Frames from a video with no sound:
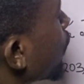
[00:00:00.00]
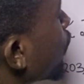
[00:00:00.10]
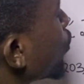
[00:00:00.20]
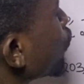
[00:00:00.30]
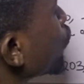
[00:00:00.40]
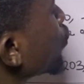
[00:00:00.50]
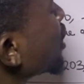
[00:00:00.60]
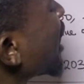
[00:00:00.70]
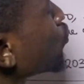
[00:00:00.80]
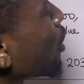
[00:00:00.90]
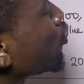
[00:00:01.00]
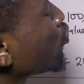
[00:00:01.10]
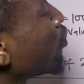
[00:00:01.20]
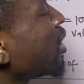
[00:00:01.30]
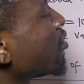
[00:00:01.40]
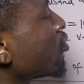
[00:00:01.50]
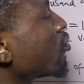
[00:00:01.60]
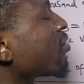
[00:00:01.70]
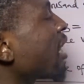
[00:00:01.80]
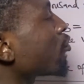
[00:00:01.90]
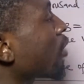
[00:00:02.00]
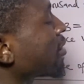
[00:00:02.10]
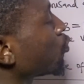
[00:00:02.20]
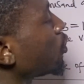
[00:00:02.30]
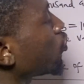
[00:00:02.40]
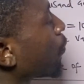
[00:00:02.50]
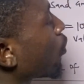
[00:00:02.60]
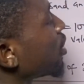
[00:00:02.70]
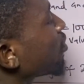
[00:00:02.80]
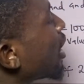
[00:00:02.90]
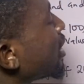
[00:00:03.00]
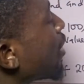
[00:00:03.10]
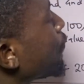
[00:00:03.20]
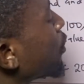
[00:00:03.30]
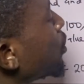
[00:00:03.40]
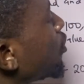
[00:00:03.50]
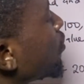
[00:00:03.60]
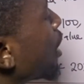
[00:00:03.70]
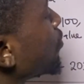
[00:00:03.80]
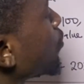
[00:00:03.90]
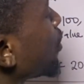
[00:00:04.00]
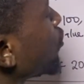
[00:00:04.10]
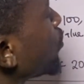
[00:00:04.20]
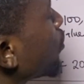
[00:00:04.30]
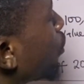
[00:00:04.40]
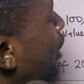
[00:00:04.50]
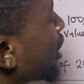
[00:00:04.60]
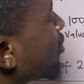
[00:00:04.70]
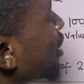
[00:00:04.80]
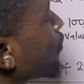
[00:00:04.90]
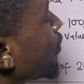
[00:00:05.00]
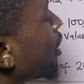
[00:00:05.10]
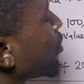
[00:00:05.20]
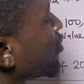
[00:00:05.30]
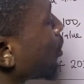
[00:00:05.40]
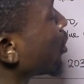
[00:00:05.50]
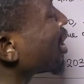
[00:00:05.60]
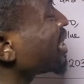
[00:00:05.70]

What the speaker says: 4, 2. That's where you should rate it. Start writing with your point, then fill this empty place with 0. You can decide to fill here with 0.